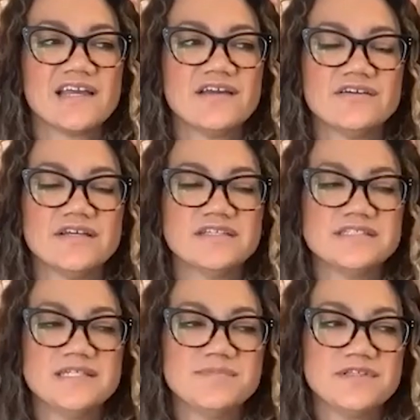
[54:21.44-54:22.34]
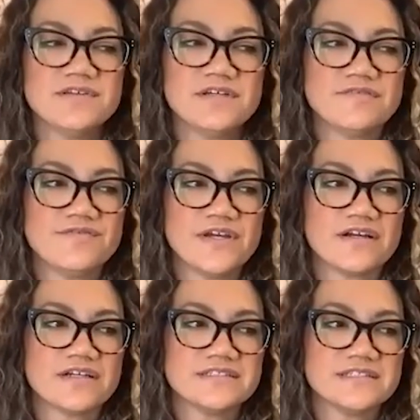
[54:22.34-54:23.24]
Yeah, it seems a little unfair
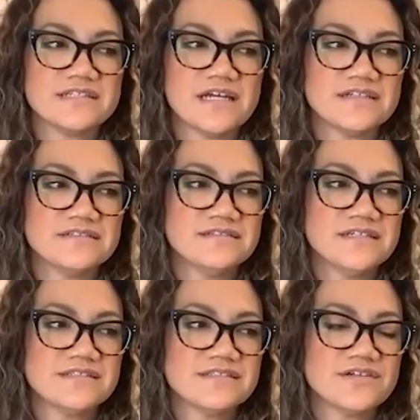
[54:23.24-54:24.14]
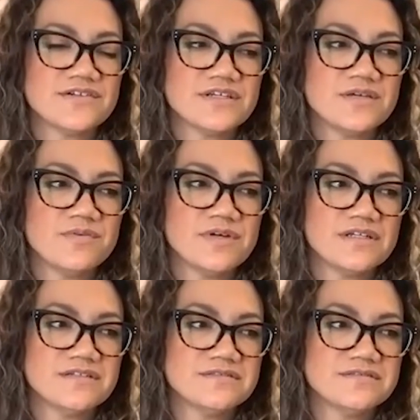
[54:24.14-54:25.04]
because it's not necessarily what